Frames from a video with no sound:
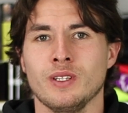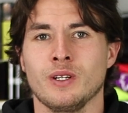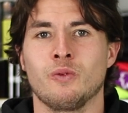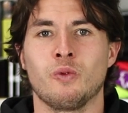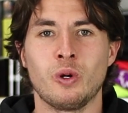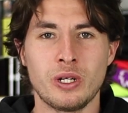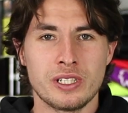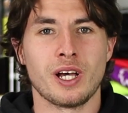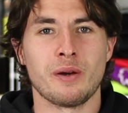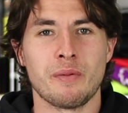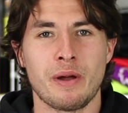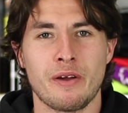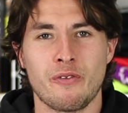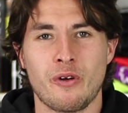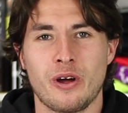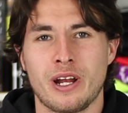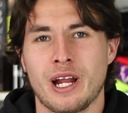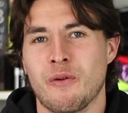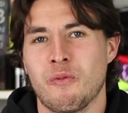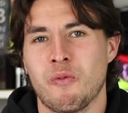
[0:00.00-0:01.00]
What is up,
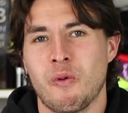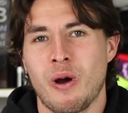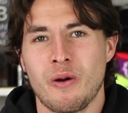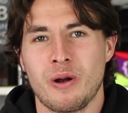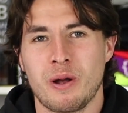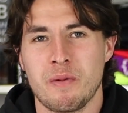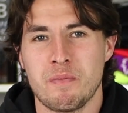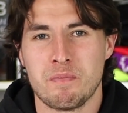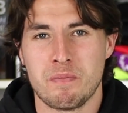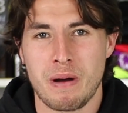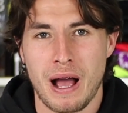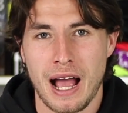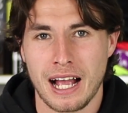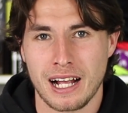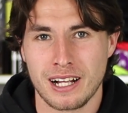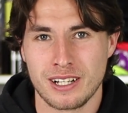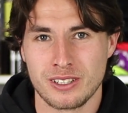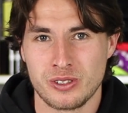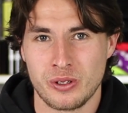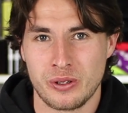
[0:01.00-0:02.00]
everyone, and welcome
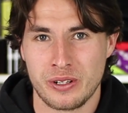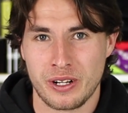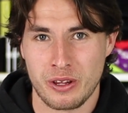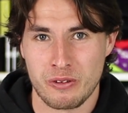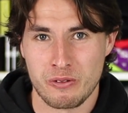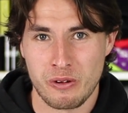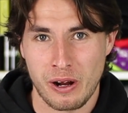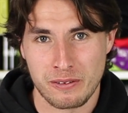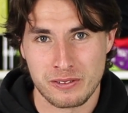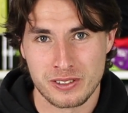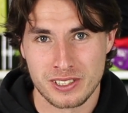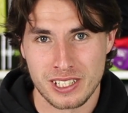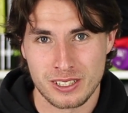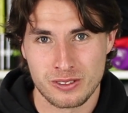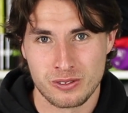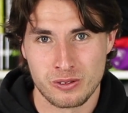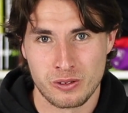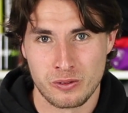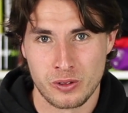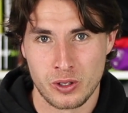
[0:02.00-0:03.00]
back to another REFSIX
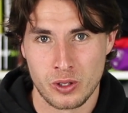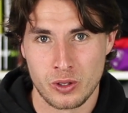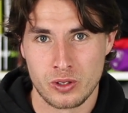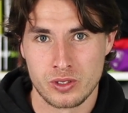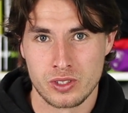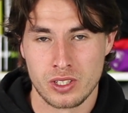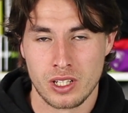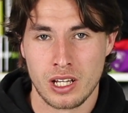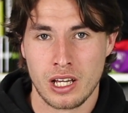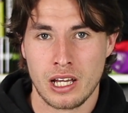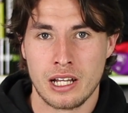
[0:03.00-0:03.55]
reviews.